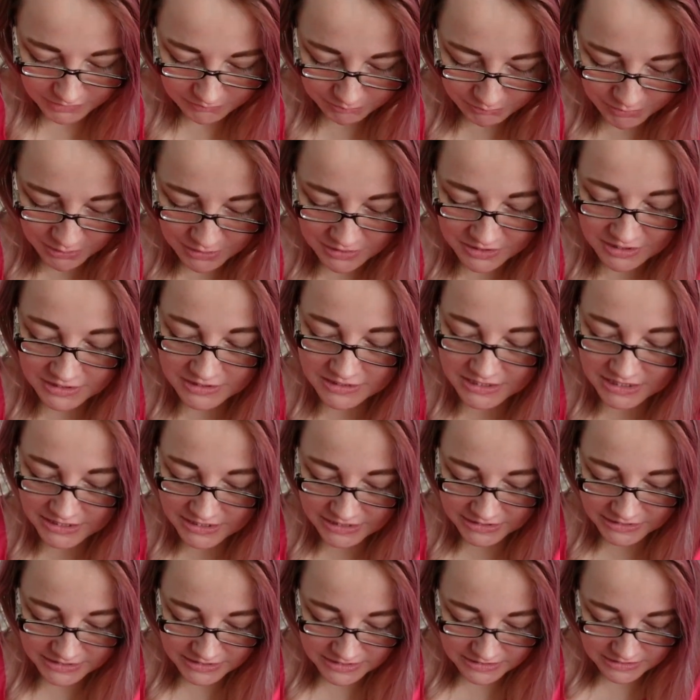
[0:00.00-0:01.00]
But the
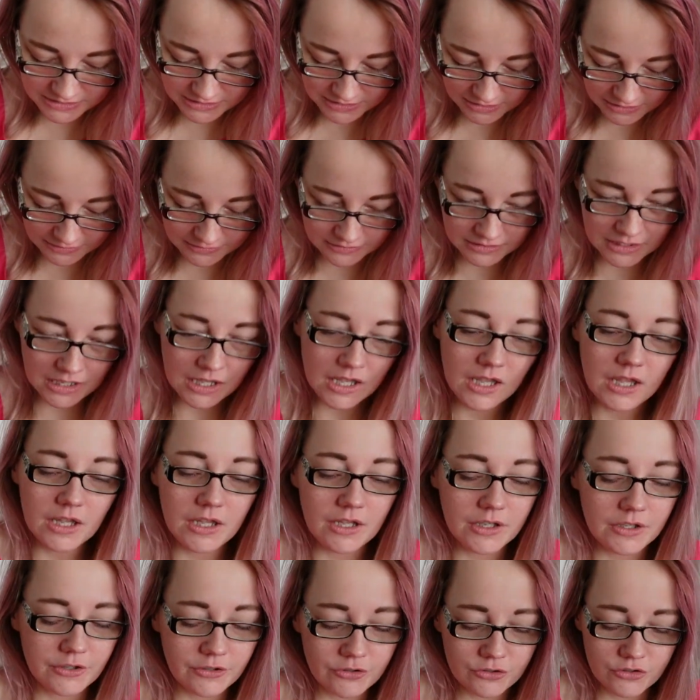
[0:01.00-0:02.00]
knitting is done,
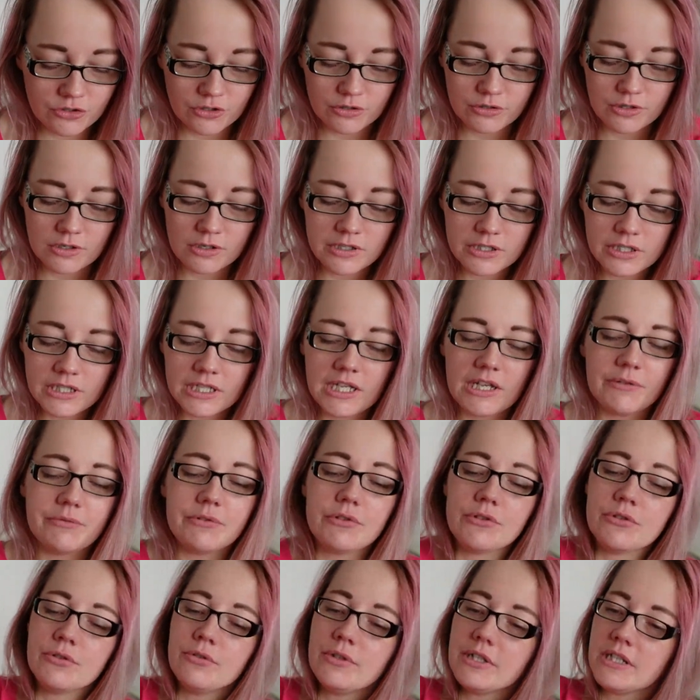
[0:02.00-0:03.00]
so all I have
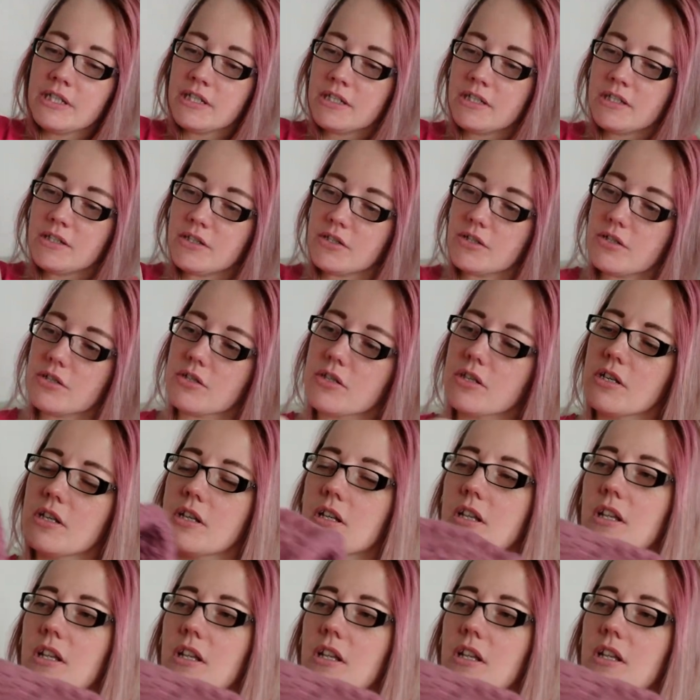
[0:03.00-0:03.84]
to do is,